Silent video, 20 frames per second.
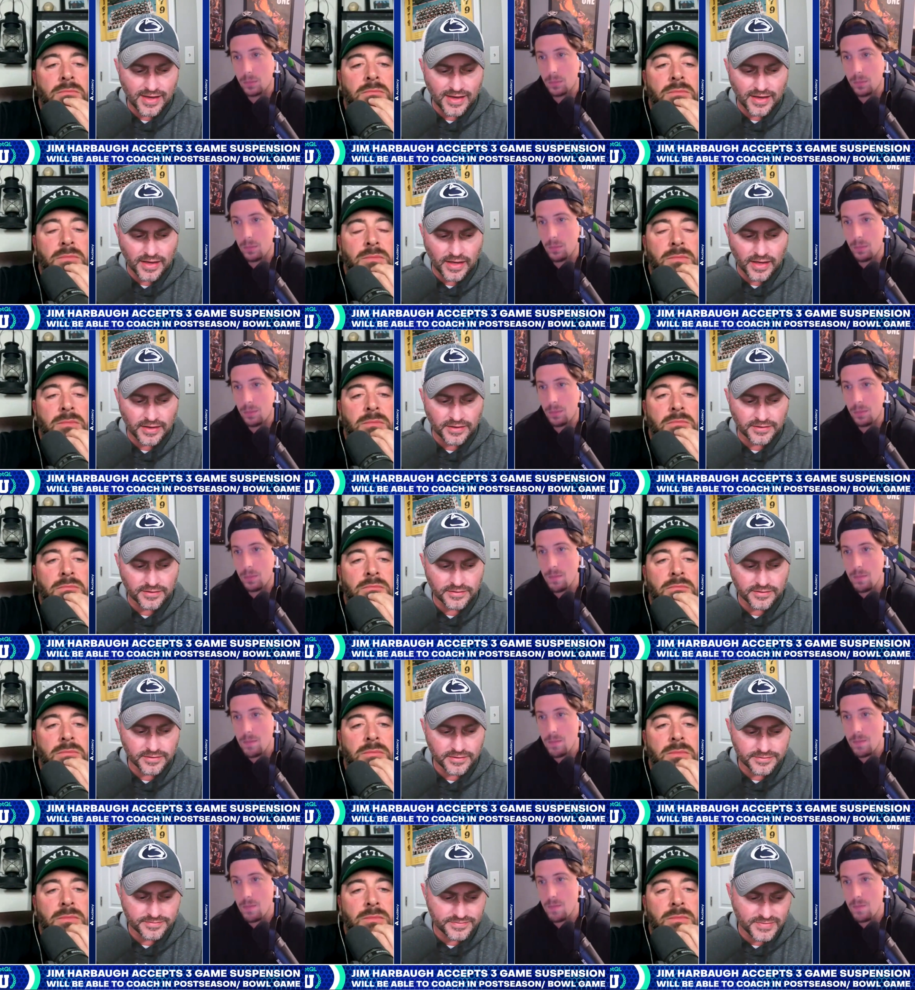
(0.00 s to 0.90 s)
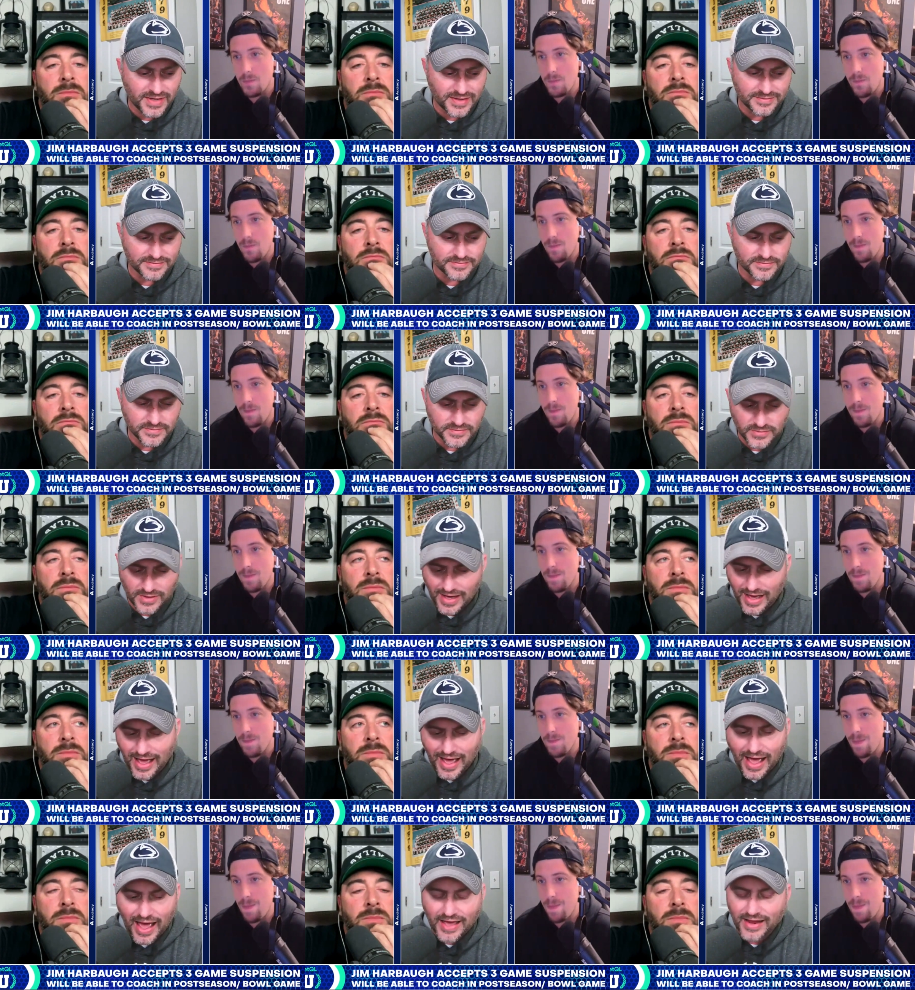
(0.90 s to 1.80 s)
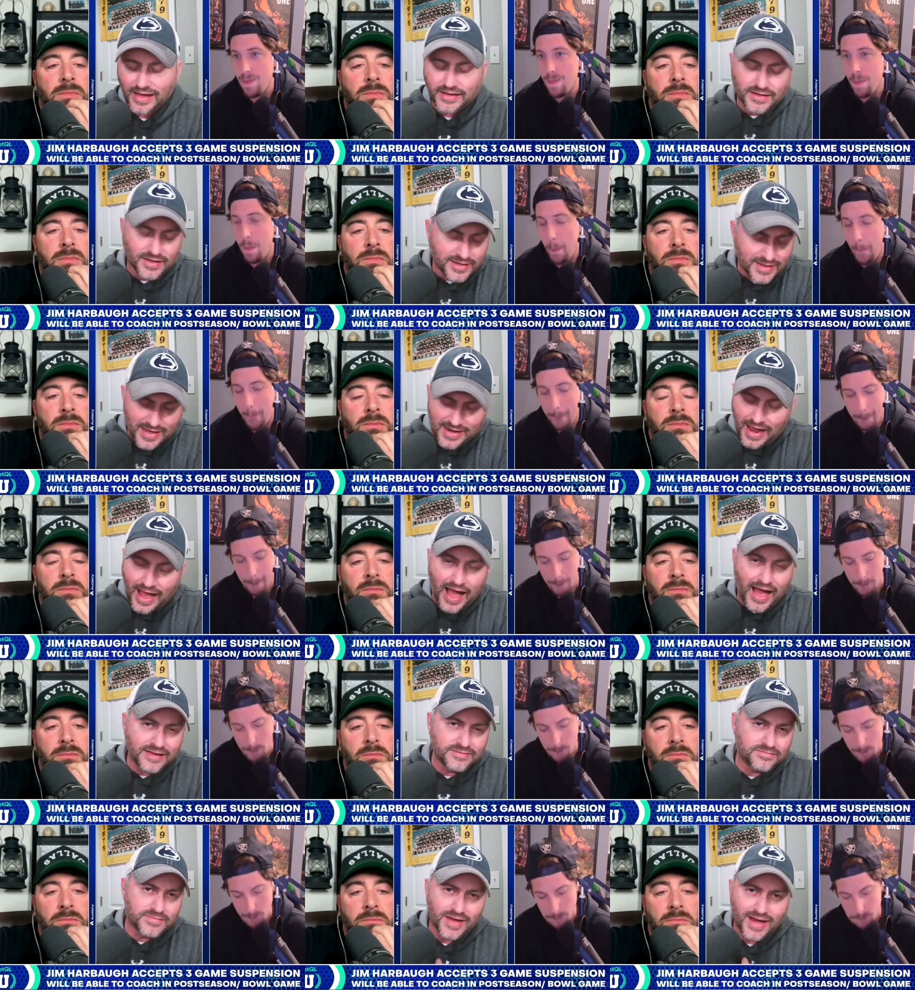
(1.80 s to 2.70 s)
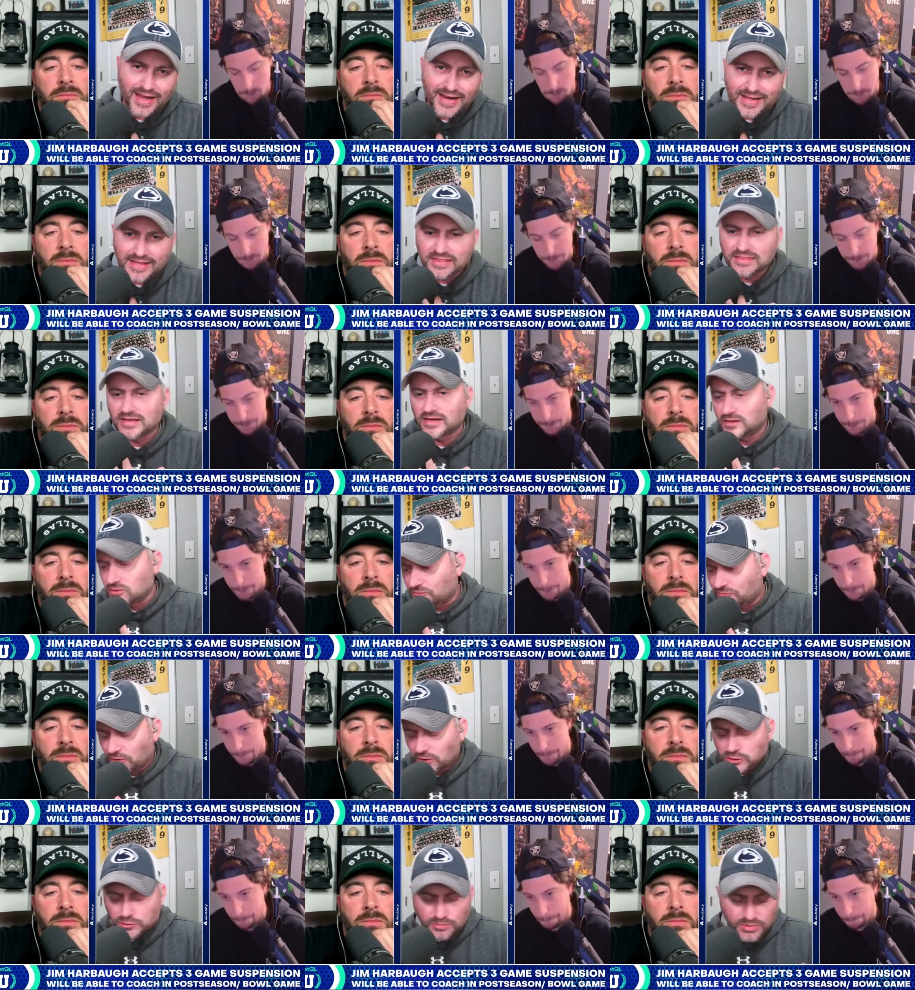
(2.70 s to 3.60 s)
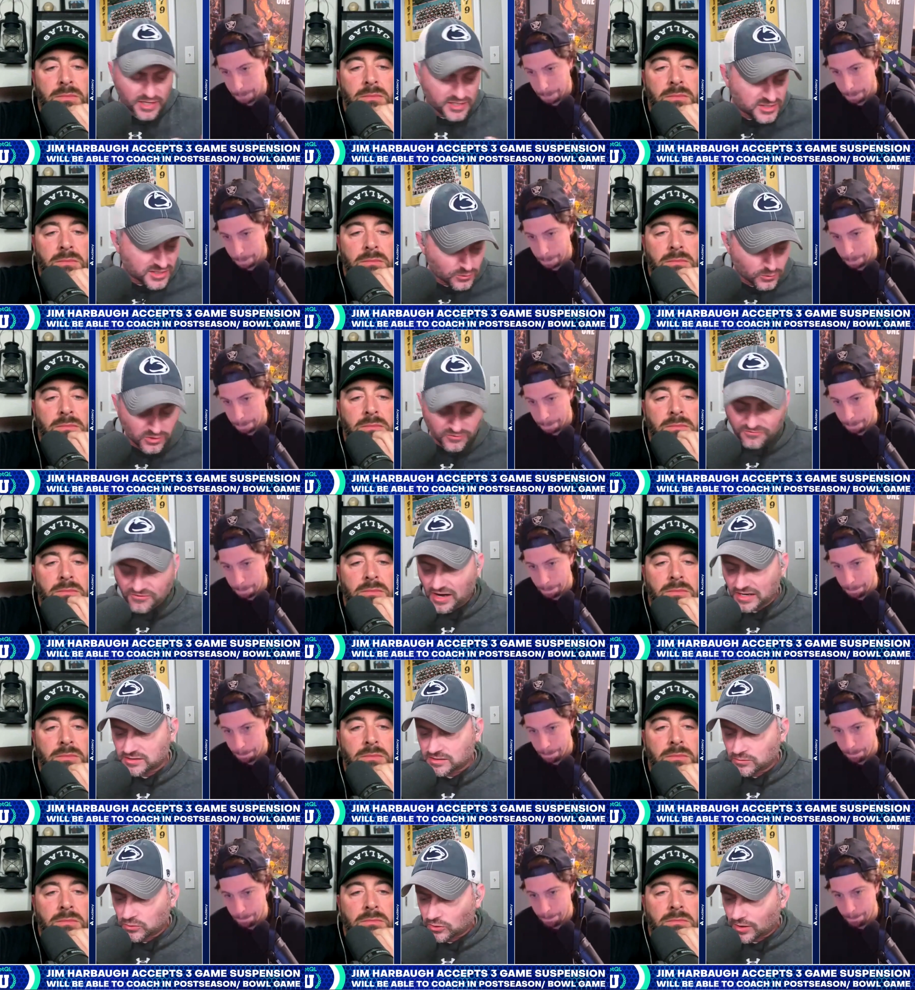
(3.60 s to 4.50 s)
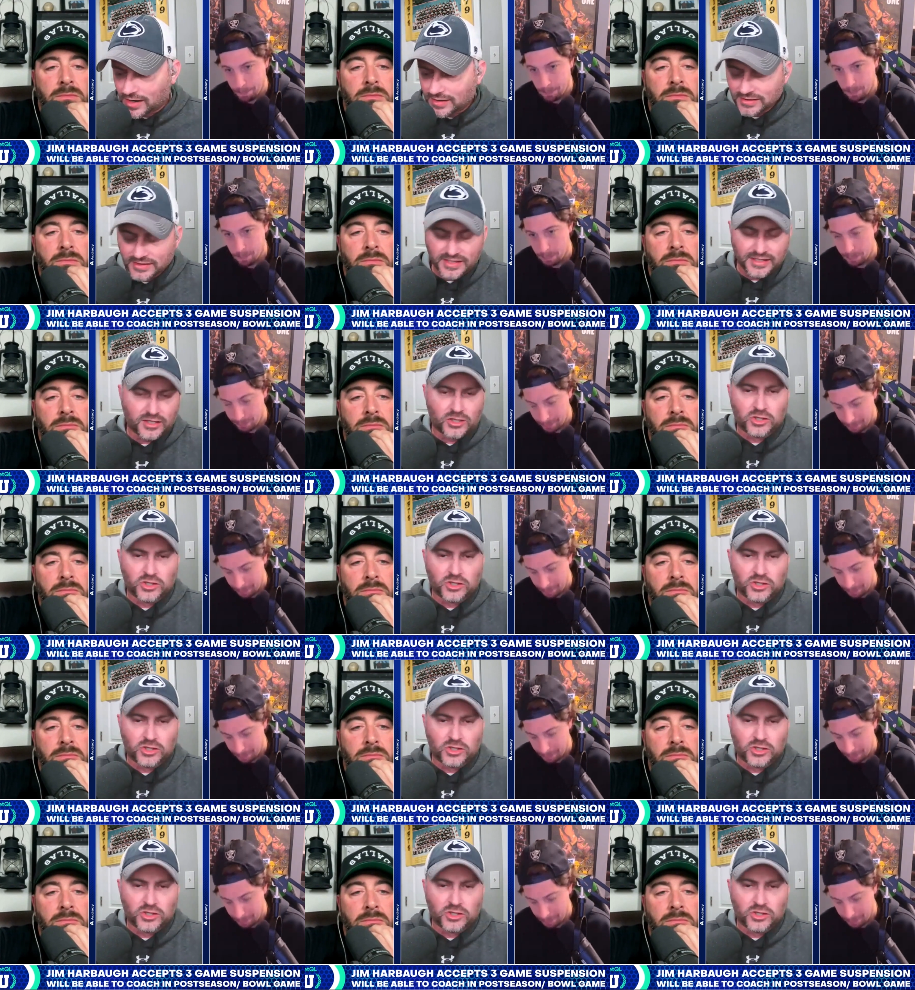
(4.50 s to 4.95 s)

Speaker 1: And uh, I, I, again, I, I didn't think in the first place it would affect them greatly.